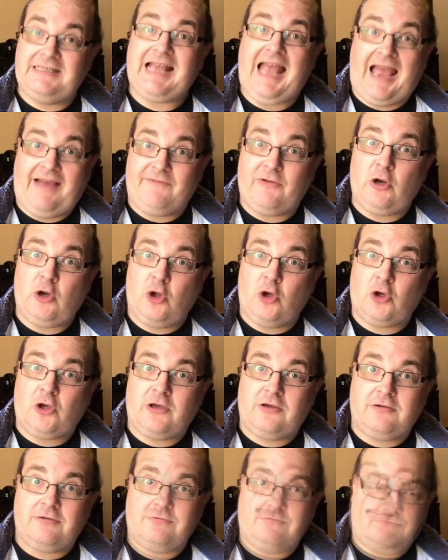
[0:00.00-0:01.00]
Have a look.
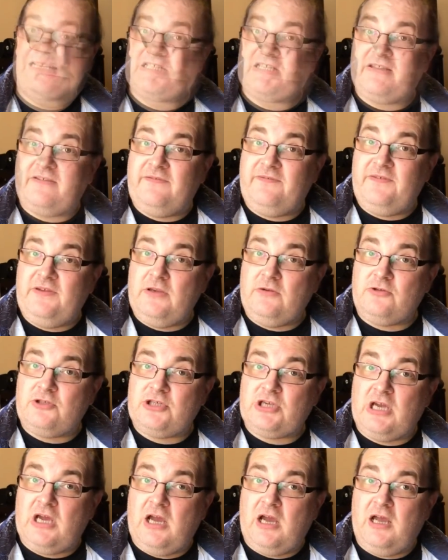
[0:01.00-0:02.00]
Back to the
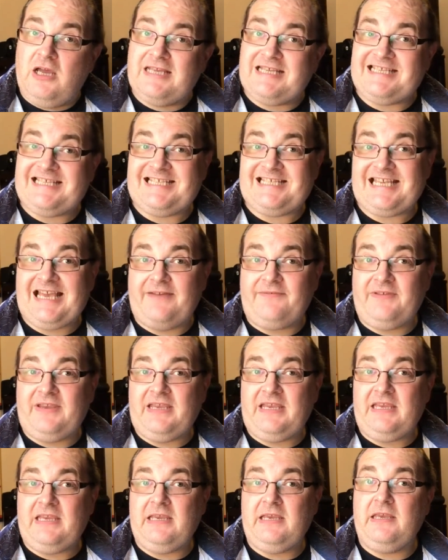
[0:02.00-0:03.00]
Future,
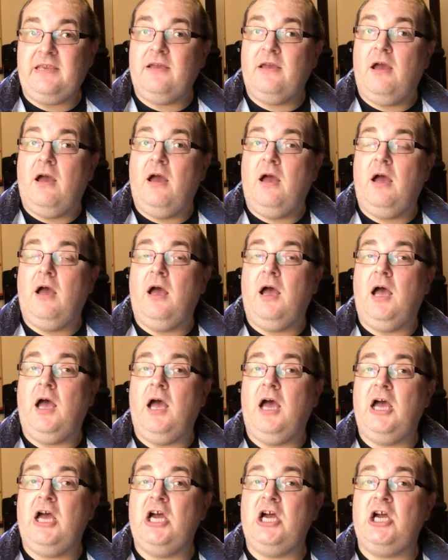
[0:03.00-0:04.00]
Zavi
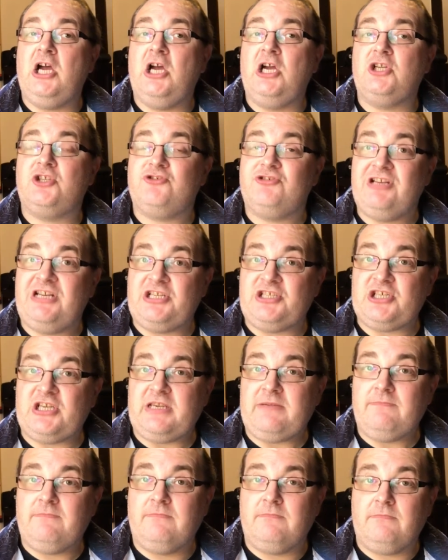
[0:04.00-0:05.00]

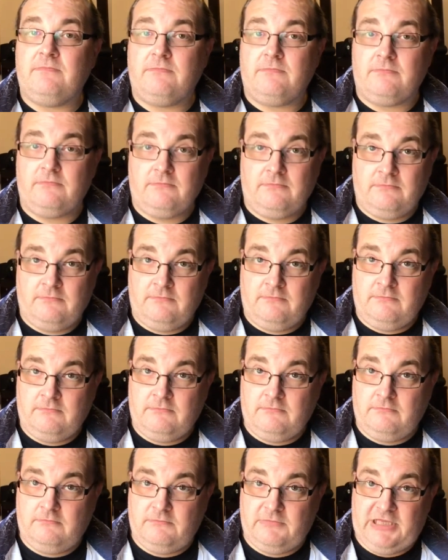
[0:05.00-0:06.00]
trilogy.
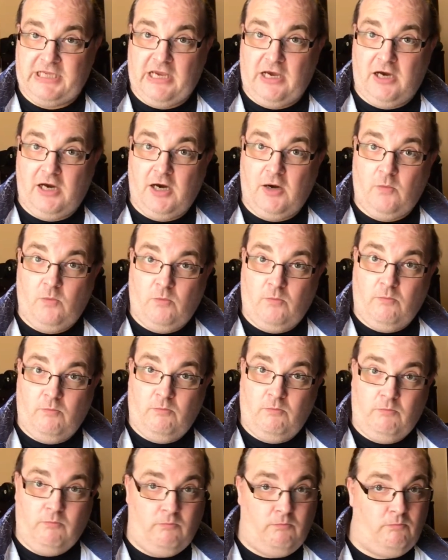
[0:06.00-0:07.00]
The art.
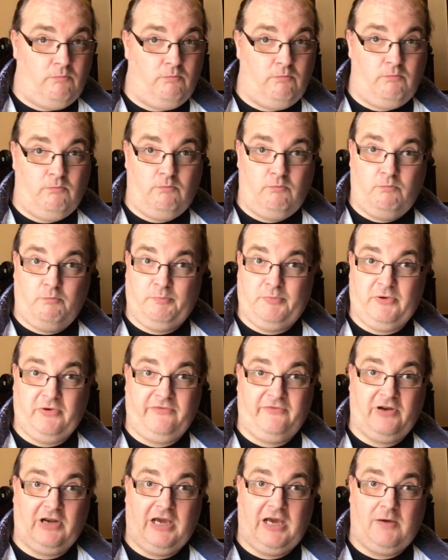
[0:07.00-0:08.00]

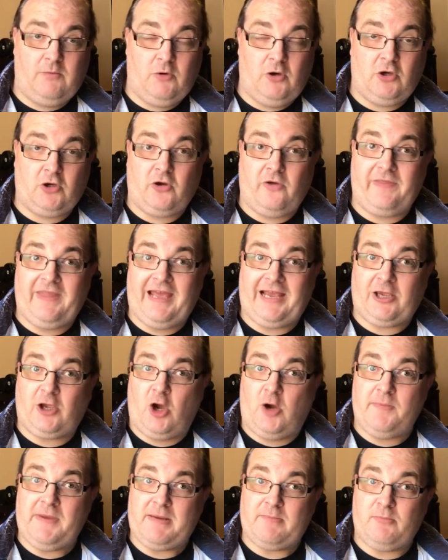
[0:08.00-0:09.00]
Beautiful artwork on that
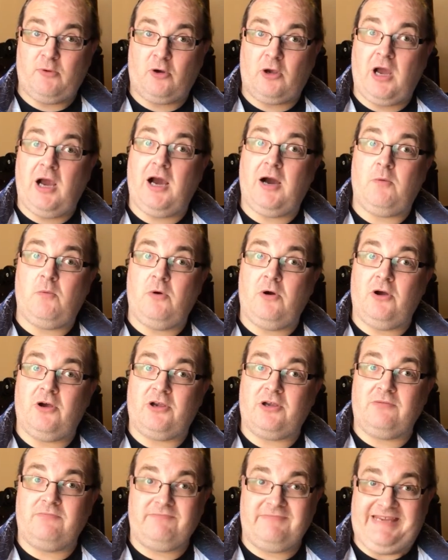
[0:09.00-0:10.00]
comic book
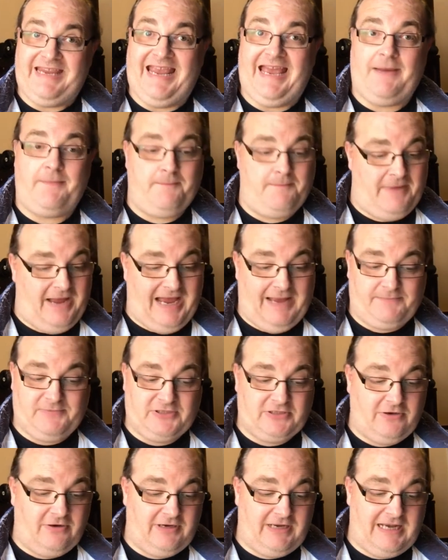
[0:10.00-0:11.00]
artwork. Yeah,
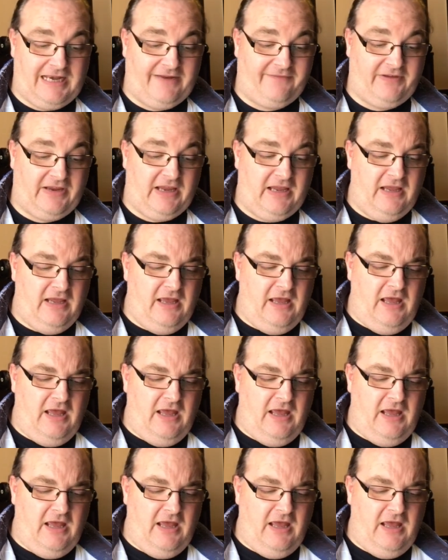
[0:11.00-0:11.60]
absolutely love it.